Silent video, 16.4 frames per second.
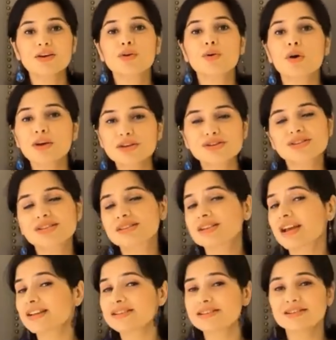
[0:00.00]
College is an
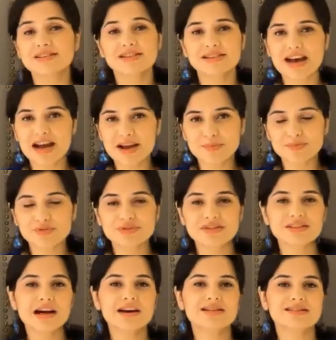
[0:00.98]
excellent time to
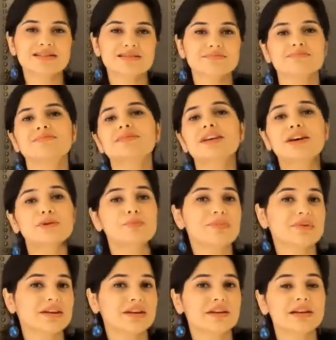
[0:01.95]
start
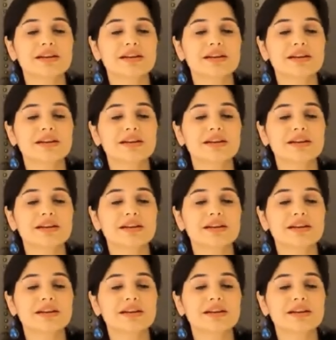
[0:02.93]
therapy,